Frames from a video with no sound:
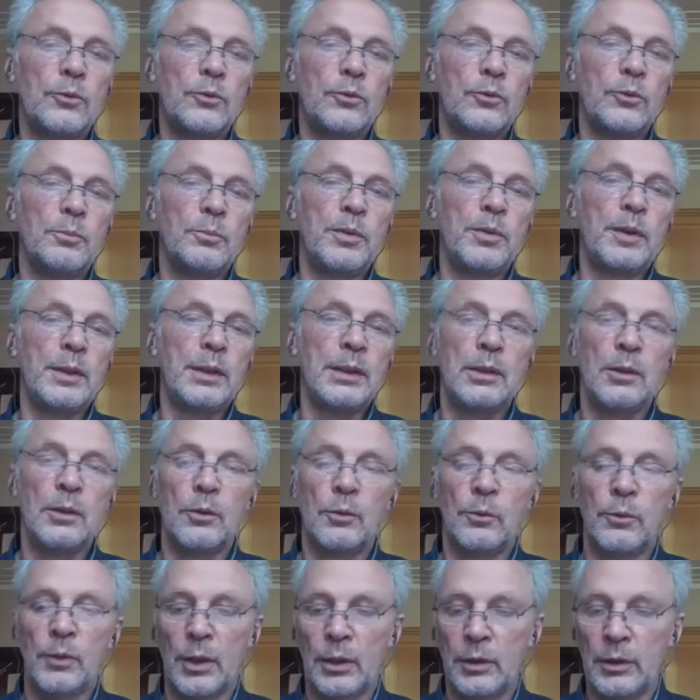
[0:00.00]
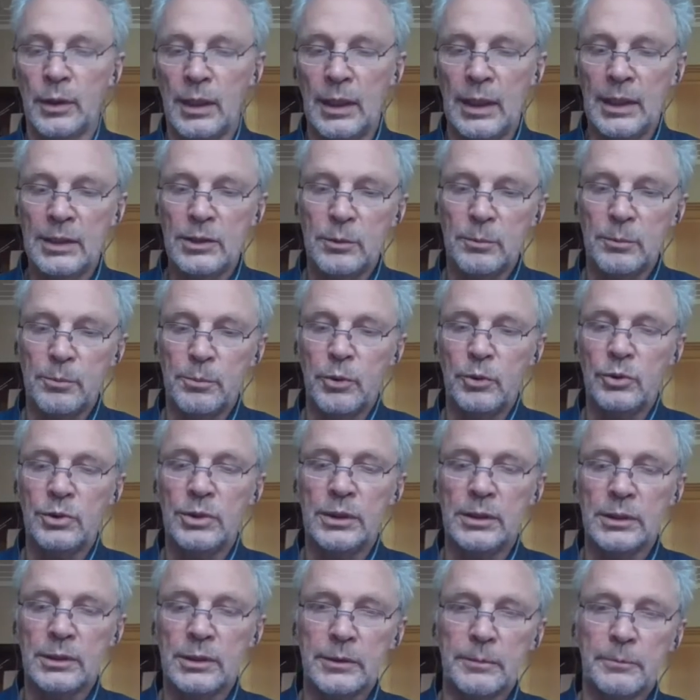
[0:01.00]
to be run as a
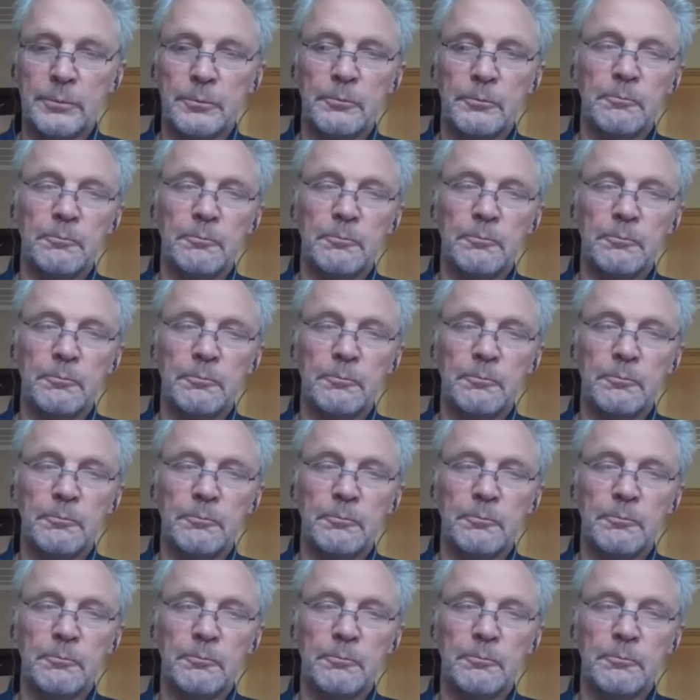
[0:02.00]
project.